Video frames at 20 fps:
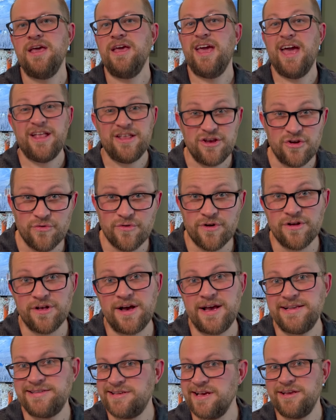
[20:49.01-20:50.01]
and you
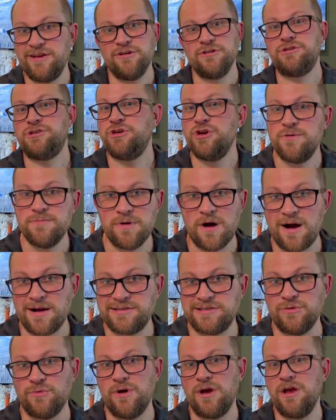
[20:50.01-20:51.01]
realize that you're 2 blocks
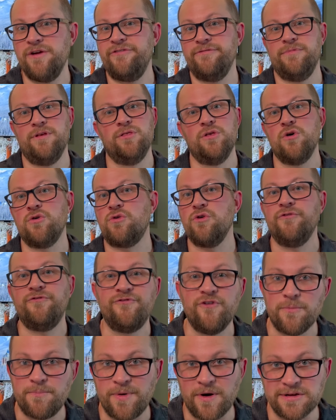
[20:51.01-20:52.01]
away from the local
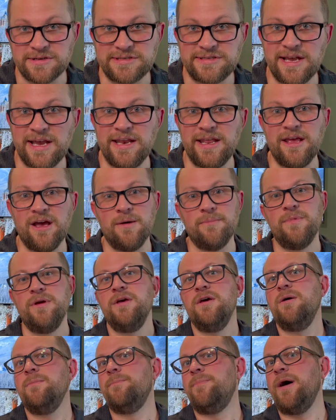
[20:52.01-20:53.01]
football stadium.
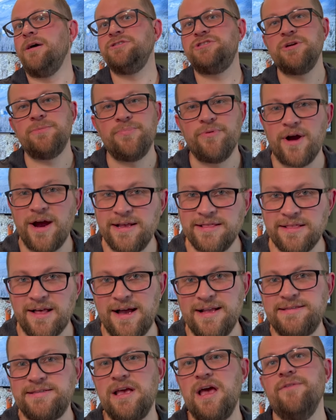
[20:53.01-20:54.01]
Bunch of bright
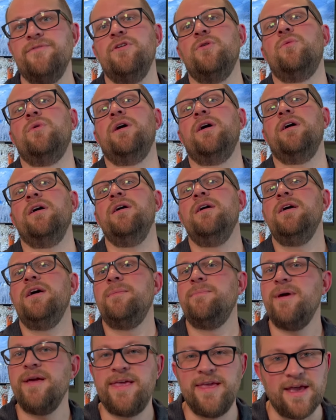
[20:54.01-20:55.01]
lights everywhere,
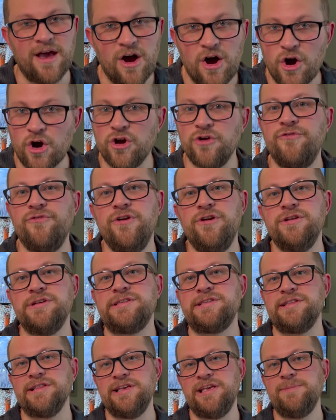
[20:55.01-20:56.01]
making it hard for you to
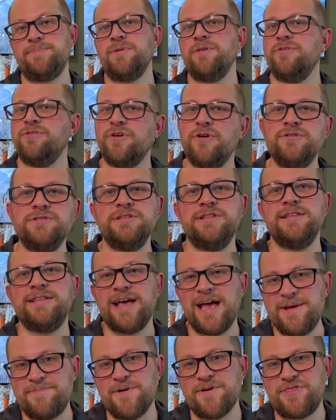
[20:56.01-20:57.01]
sleep. Those are the
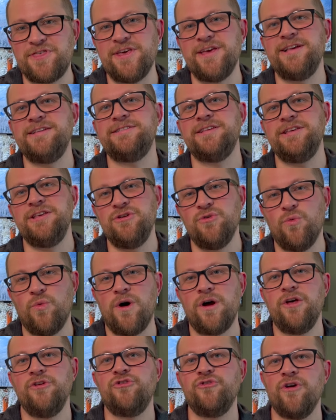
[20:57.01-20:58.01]
type of things that you
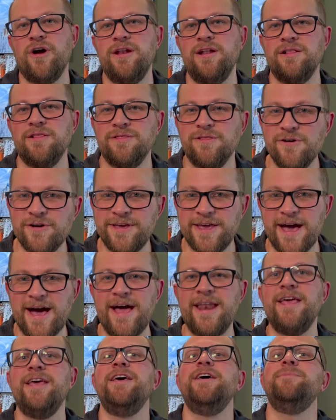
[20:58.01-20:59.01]
want to try to look
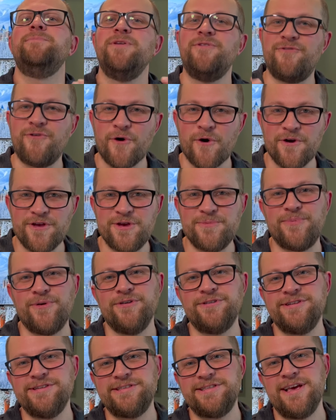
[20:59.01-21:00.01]
at before you
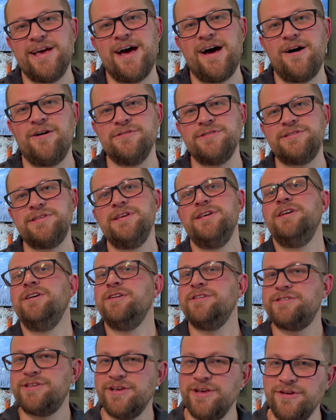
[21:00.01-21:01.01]
purchase the house,
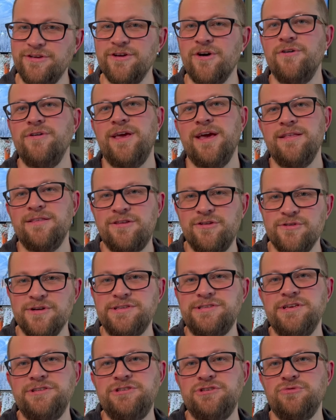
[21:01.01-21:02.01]
so you don't get into a
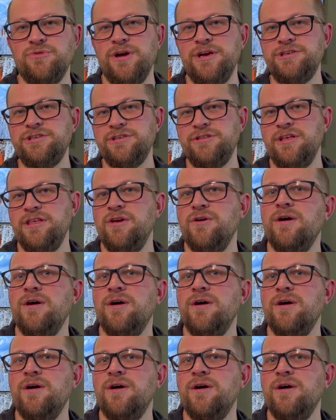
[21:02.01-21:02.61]
situation that you